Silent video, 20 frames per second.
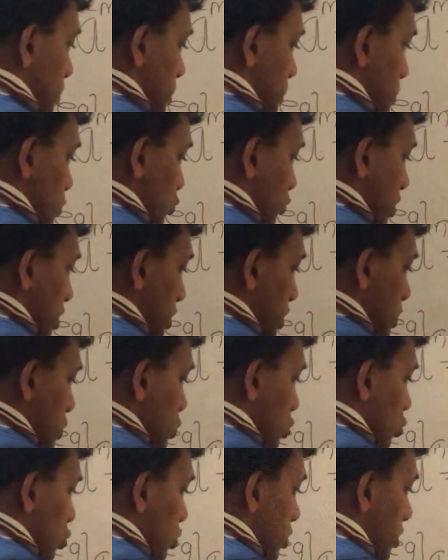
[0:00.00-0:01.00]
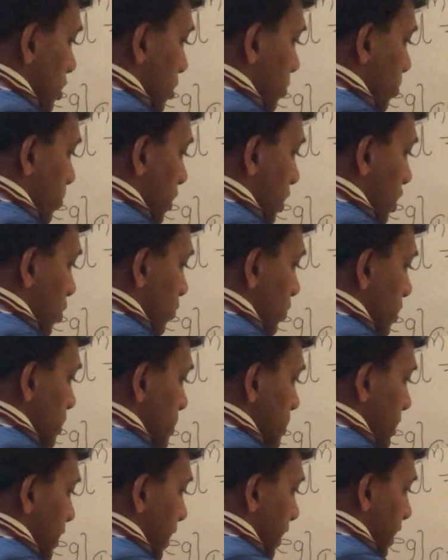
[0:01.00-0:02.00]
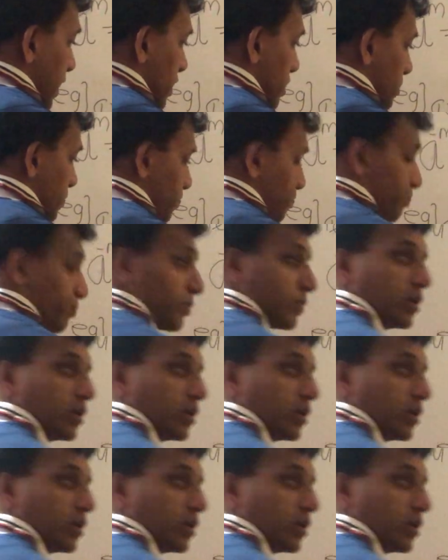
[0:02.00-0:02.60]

3 to the power 10.